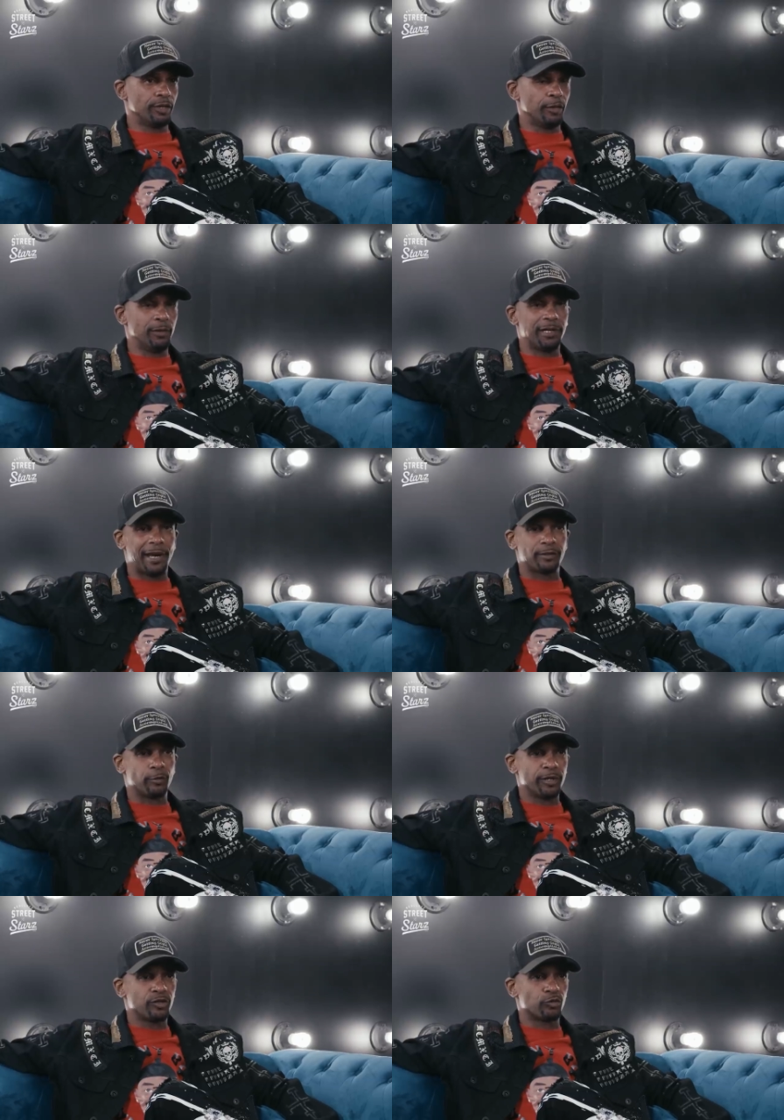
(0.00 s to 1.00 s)
Yeah, we like the
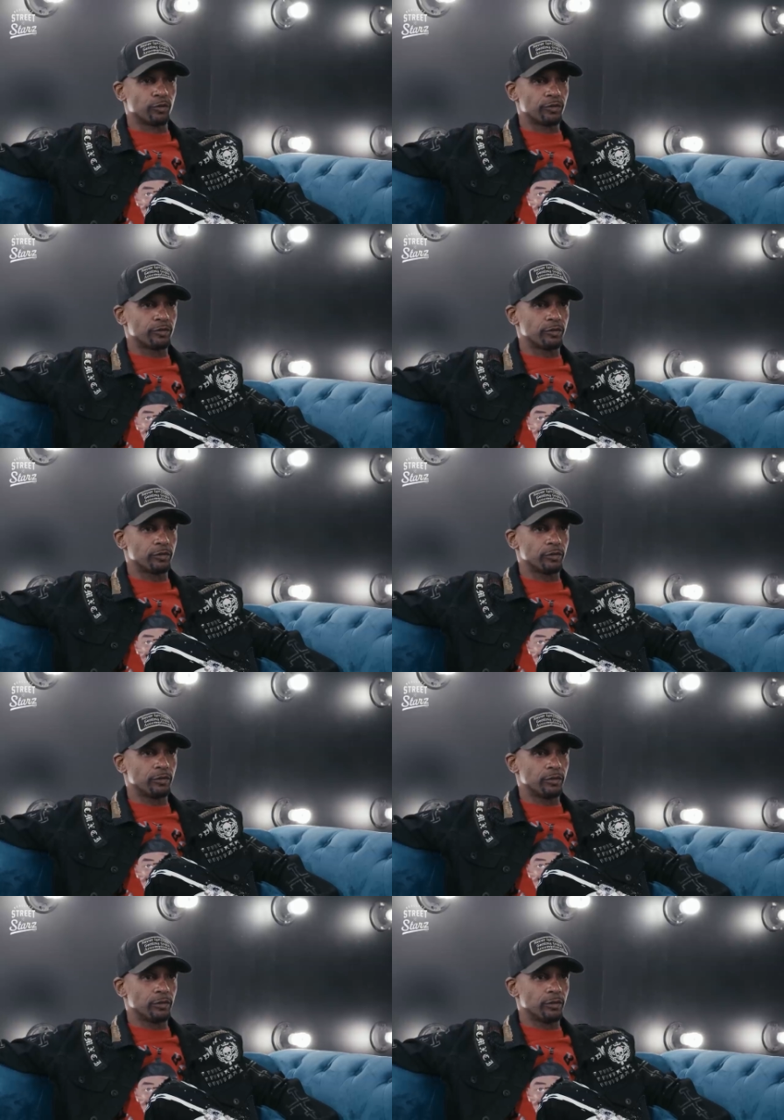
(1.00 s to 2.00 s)
resource.
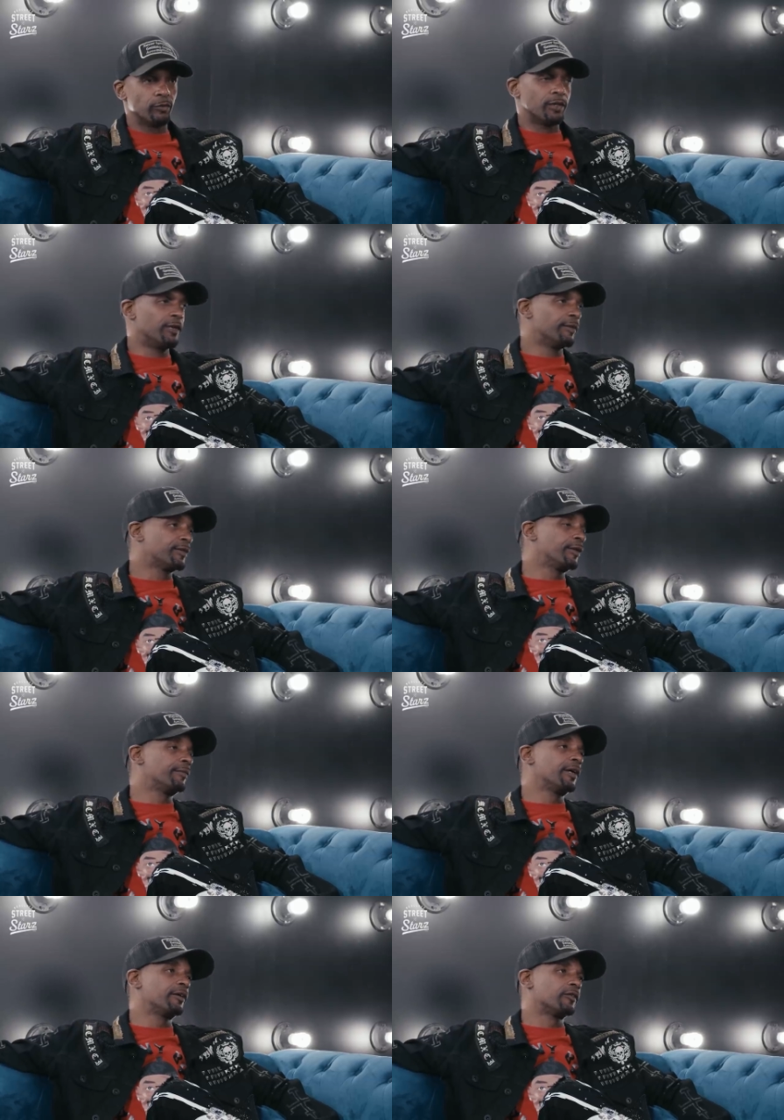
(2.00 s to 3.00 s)
Well, give us
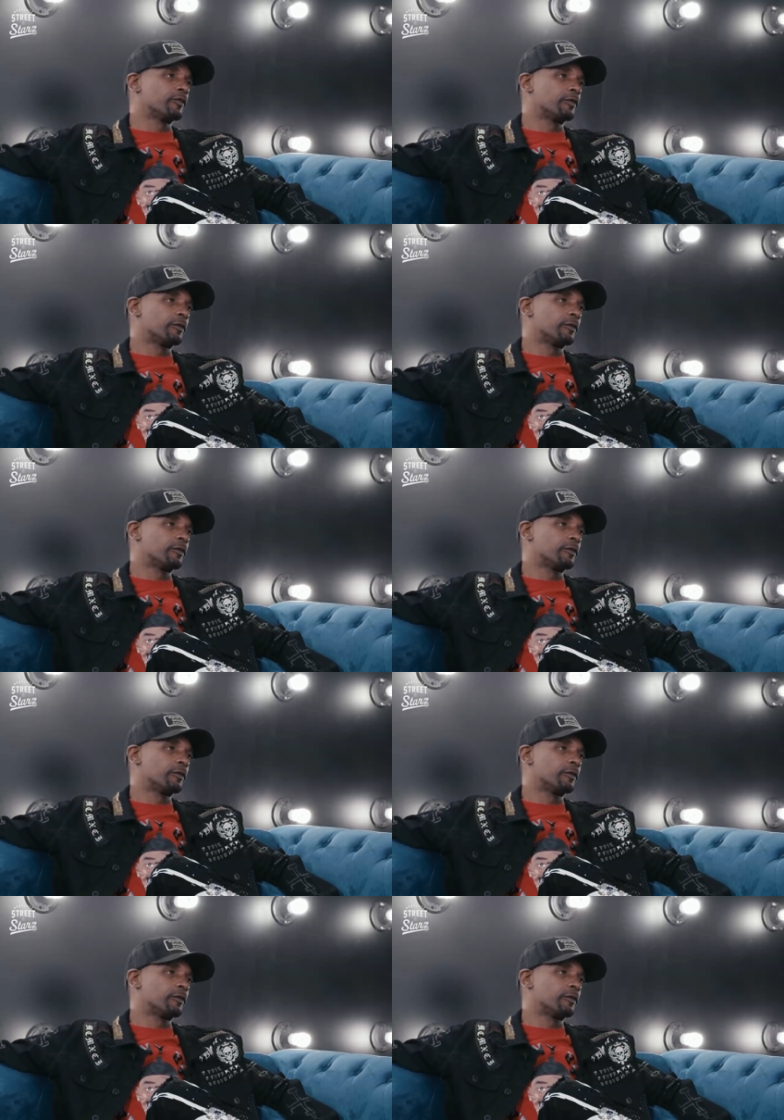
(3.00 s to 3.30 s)
them niggas.